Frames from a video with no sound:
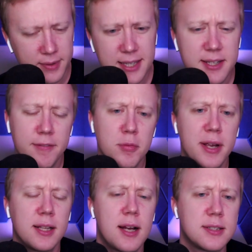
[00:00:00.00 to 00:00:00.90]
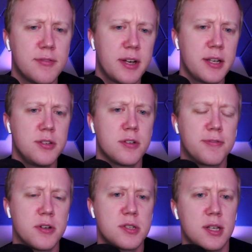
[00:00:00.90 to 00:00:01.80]
Thanks again for making Locked On Vikings your
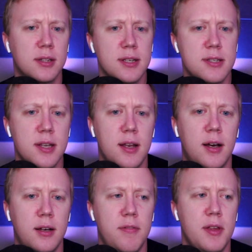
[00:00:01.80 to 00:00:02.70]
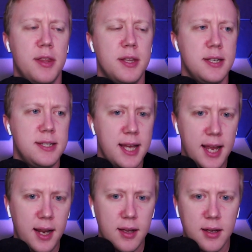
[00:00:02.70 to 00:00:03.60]
first listen of the
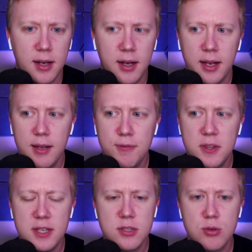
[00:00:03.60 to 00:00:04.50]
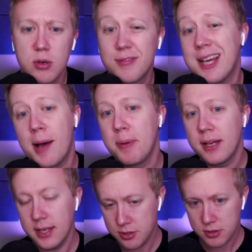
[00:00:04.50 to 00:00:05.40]
day. Uh, if this sort of
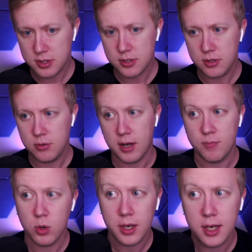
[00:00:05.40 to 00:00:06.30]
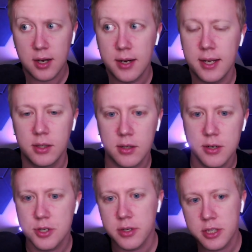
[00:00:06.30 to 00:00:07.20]
topic interests you, I'm working on a
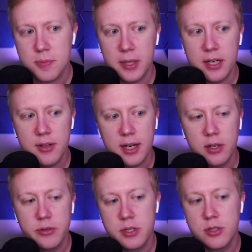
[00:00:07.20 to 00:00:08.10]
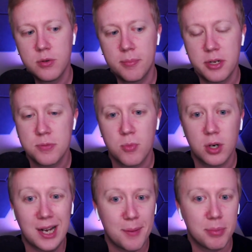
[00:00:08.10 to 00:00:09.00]
larger explainer that goes into a much more
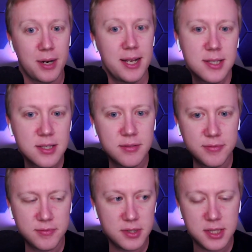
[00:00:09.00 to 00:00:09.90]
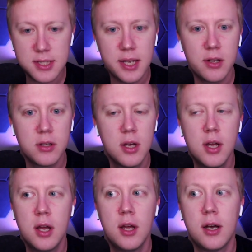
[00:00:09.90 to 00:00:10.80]
comprehensive detail
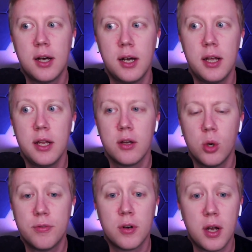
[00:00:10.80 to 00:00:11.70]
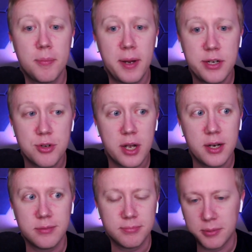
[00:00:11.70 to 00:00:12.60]
uh, over on Patreon,
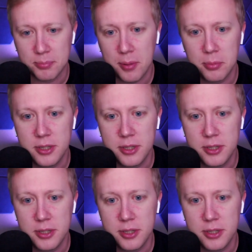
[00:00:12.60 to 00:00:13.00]
and I'll probably